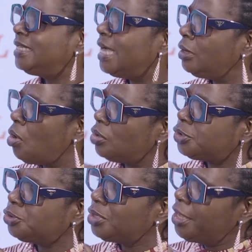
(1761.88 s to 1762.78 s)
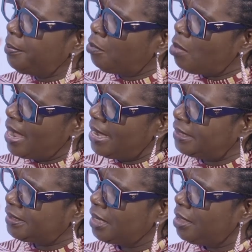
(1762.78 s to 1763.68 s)
tell us to keep
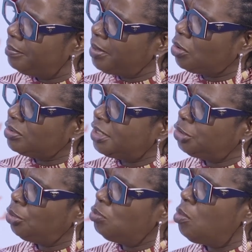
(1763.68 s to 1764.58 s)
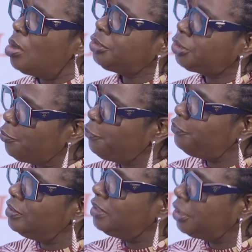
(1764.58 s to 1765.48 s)
quiet because they don't want to
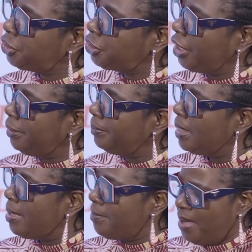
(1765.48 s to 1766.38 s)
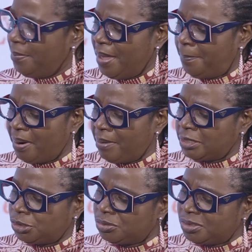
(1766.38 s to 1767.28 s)
feel the shame? Maybe a
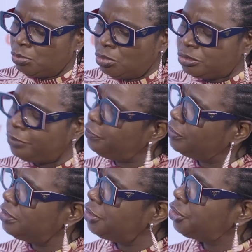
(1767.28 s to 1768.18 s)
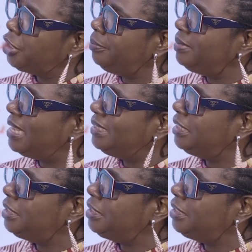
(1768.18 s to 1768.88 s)
parent doesn't want to feel, feel the, the shame, shame, that they